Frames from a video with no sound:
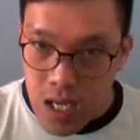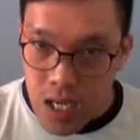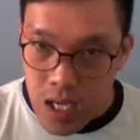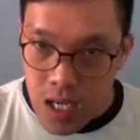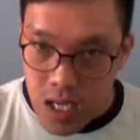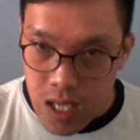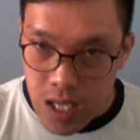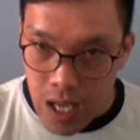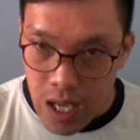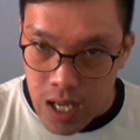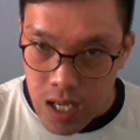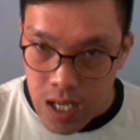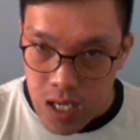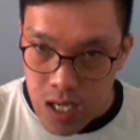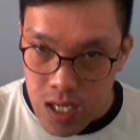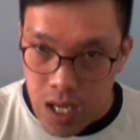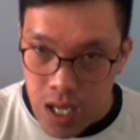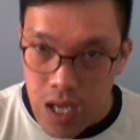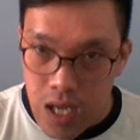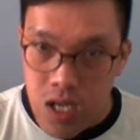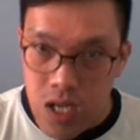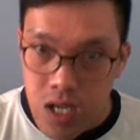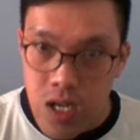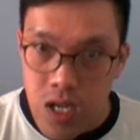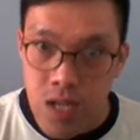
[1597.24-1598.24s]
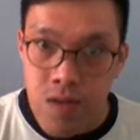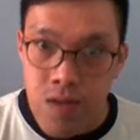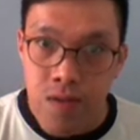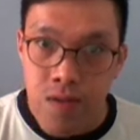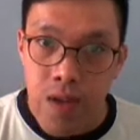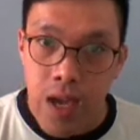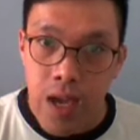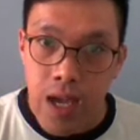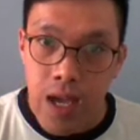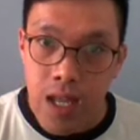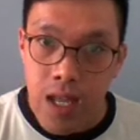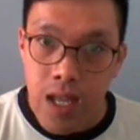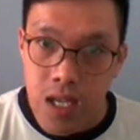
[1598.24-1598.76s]
station,
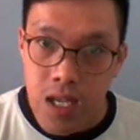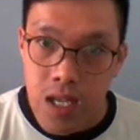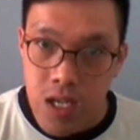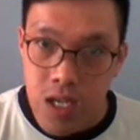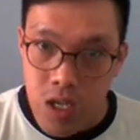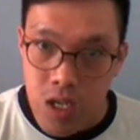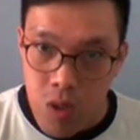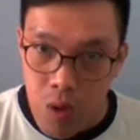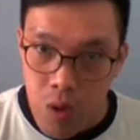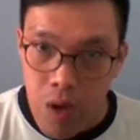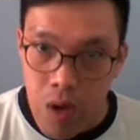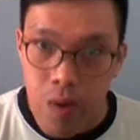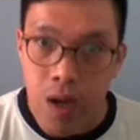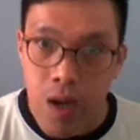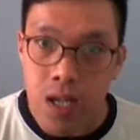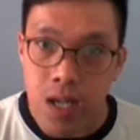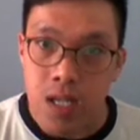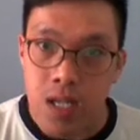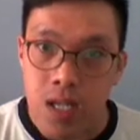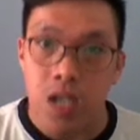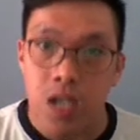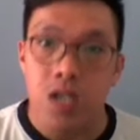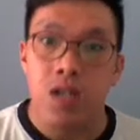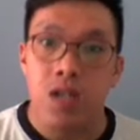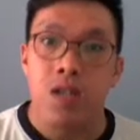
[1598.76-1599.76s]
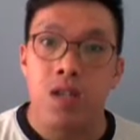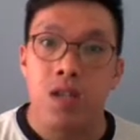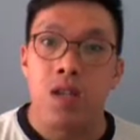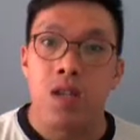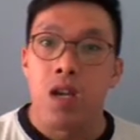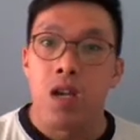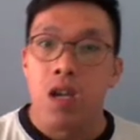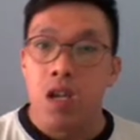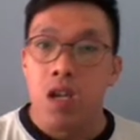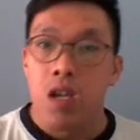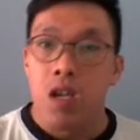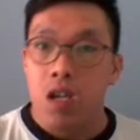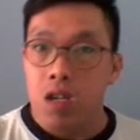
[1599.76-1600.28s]
and this is Huai Khwang station.
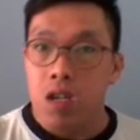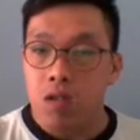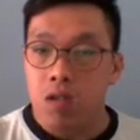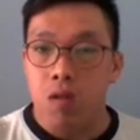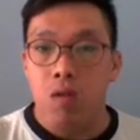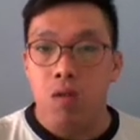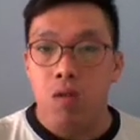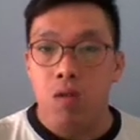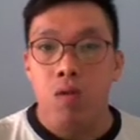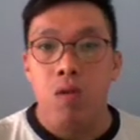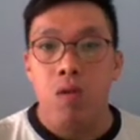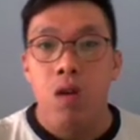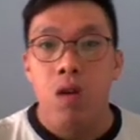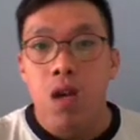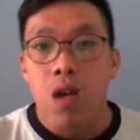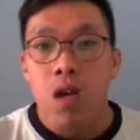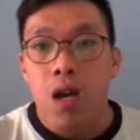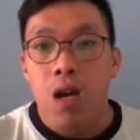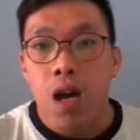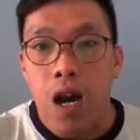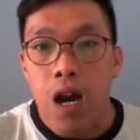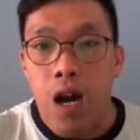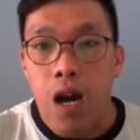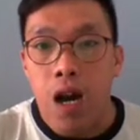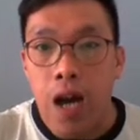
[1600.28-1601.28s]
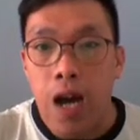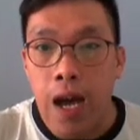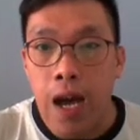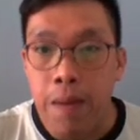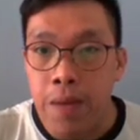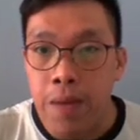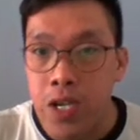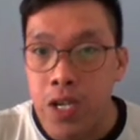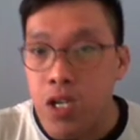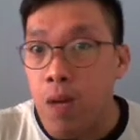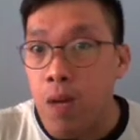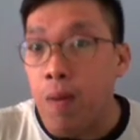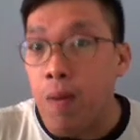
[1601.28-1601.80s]
So, I
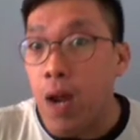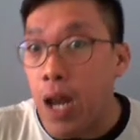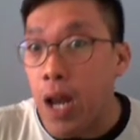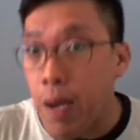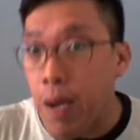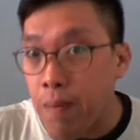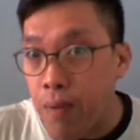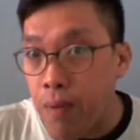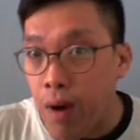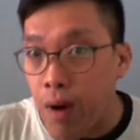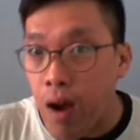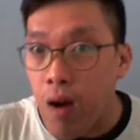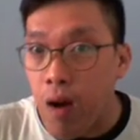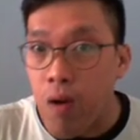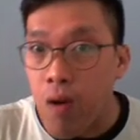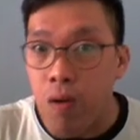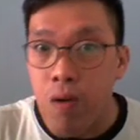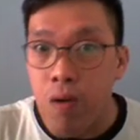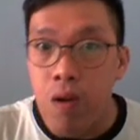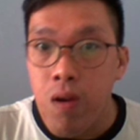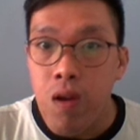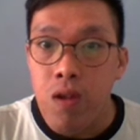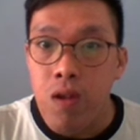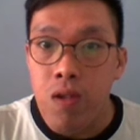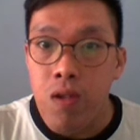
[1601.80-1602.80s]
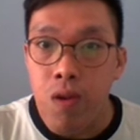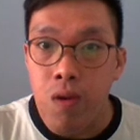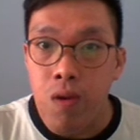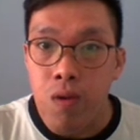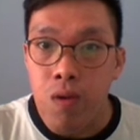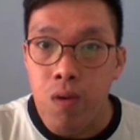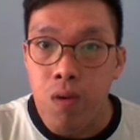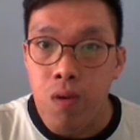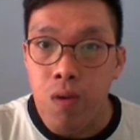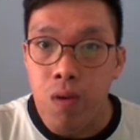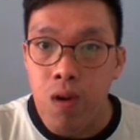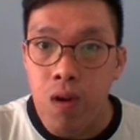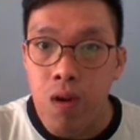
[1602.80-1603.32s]
mentioned about Lat Phrao.
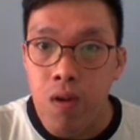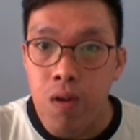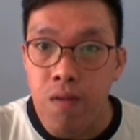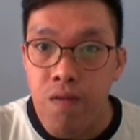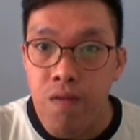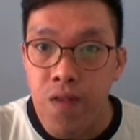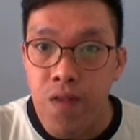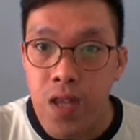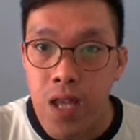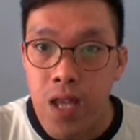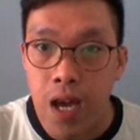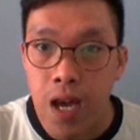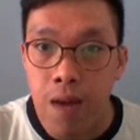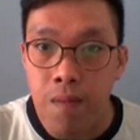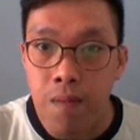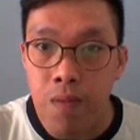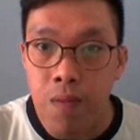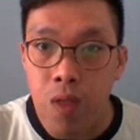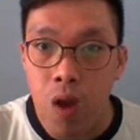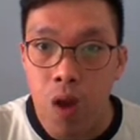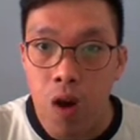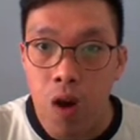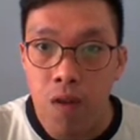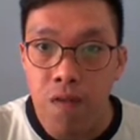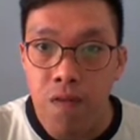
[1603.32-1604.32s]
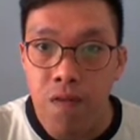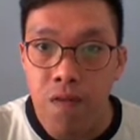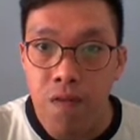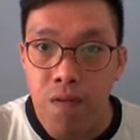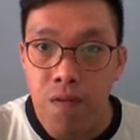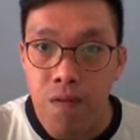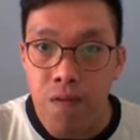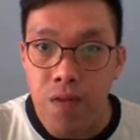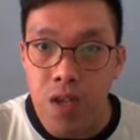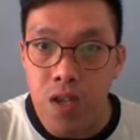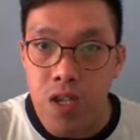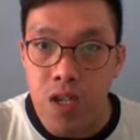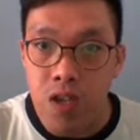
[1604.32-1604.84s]
So, further up north,
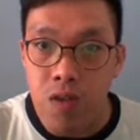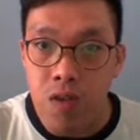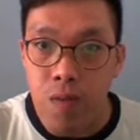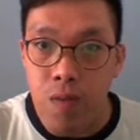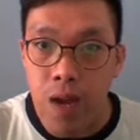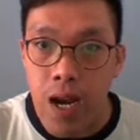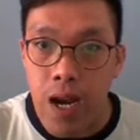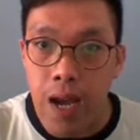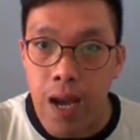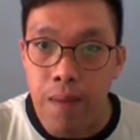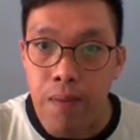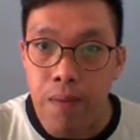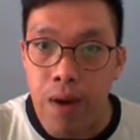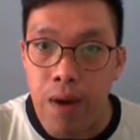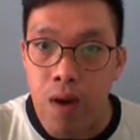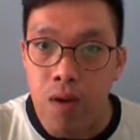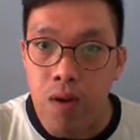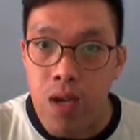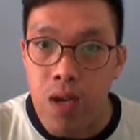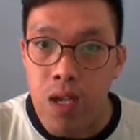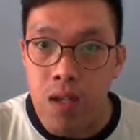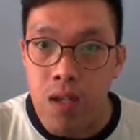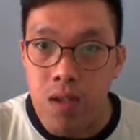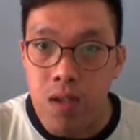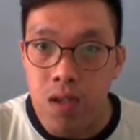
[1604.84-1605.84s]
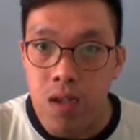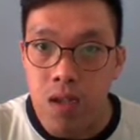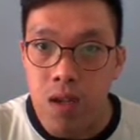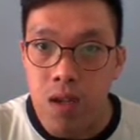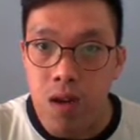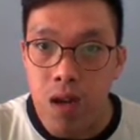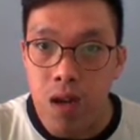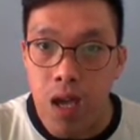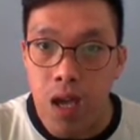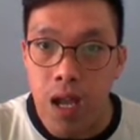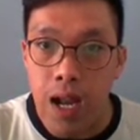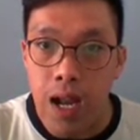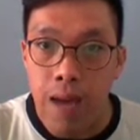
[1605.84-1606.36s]
this is where Lat Phrao is.
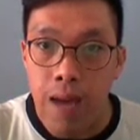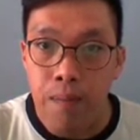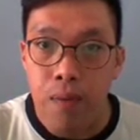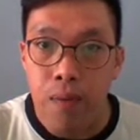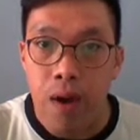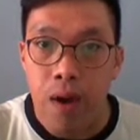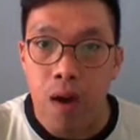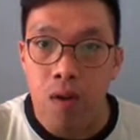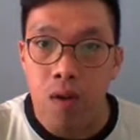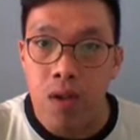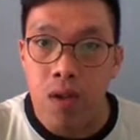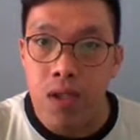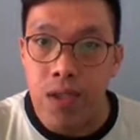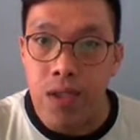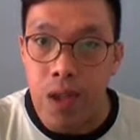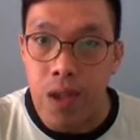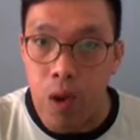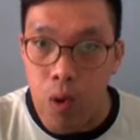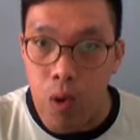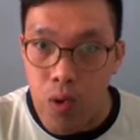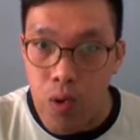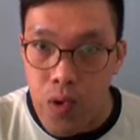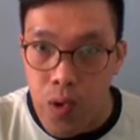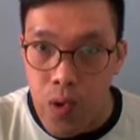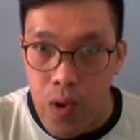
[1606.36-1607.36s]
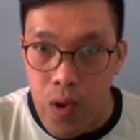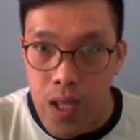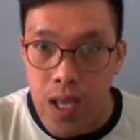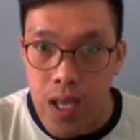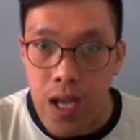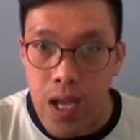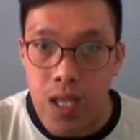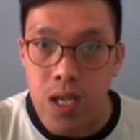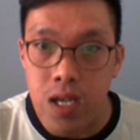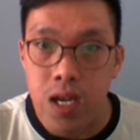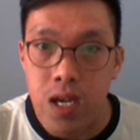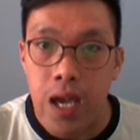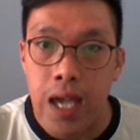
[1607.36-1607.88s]
Okay, Lat Phrao is also
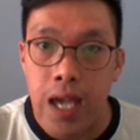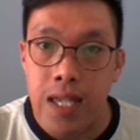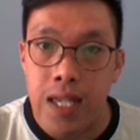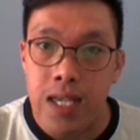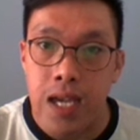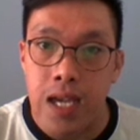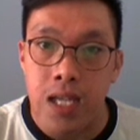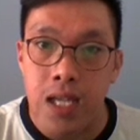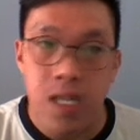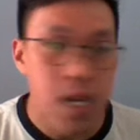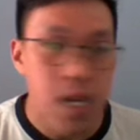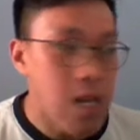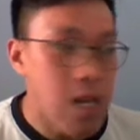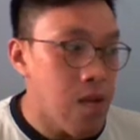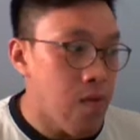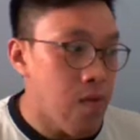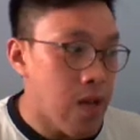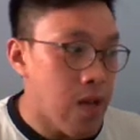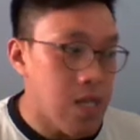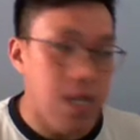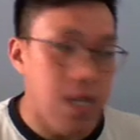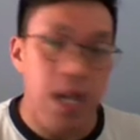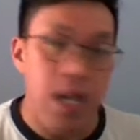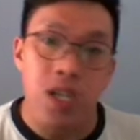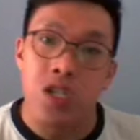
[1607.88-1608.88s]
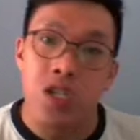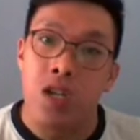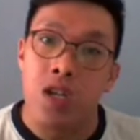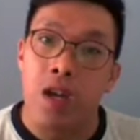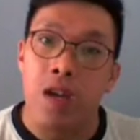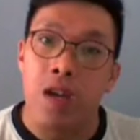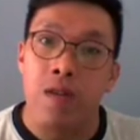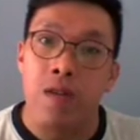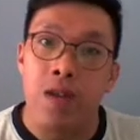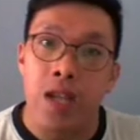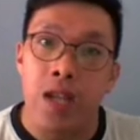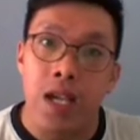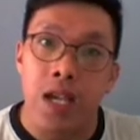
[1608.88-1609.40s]
another exciting residential
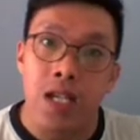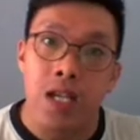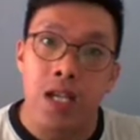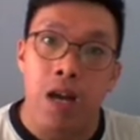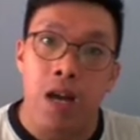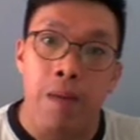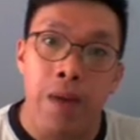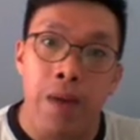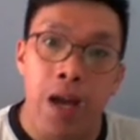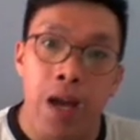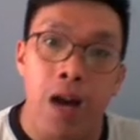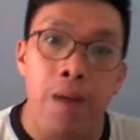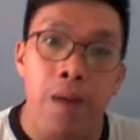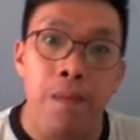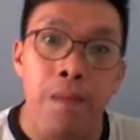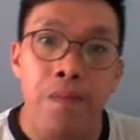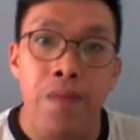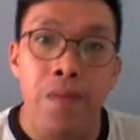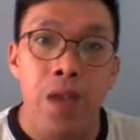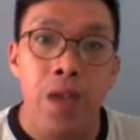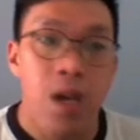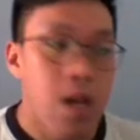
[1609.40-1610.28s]
area that is coming up.